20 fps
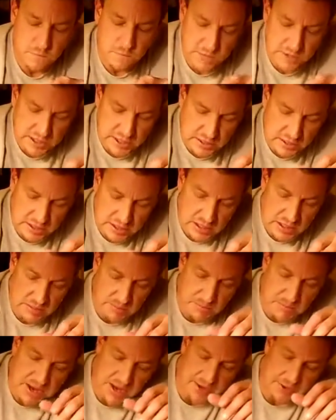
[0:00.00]
we could get
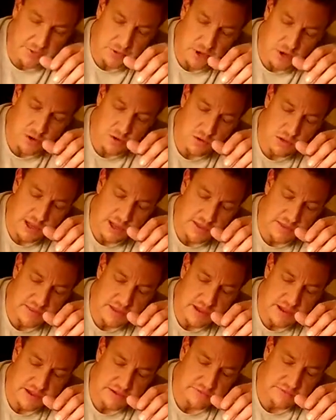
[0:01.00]
a micro like
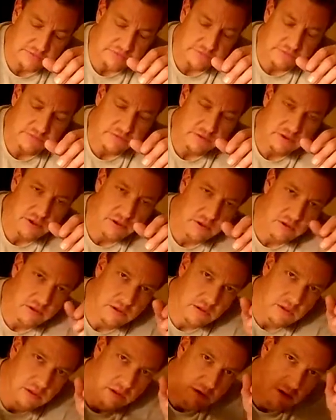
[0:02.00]
this
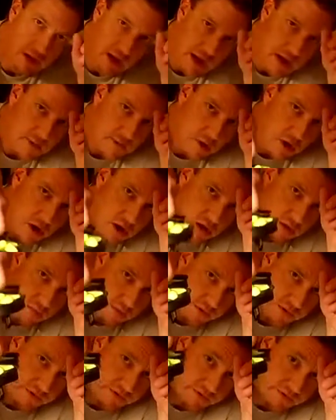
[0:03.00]
camera
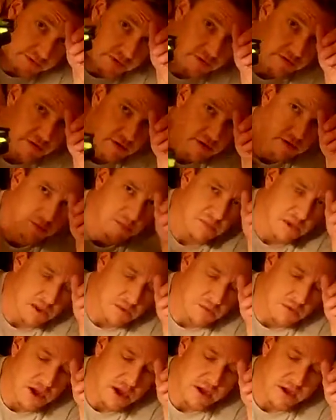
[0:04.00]
with a 600
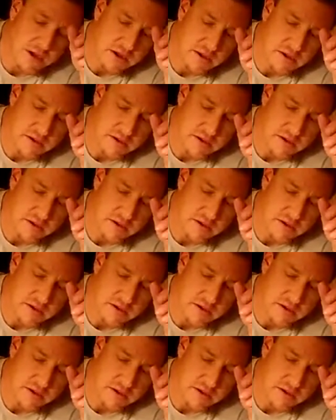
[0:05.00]
milliwatt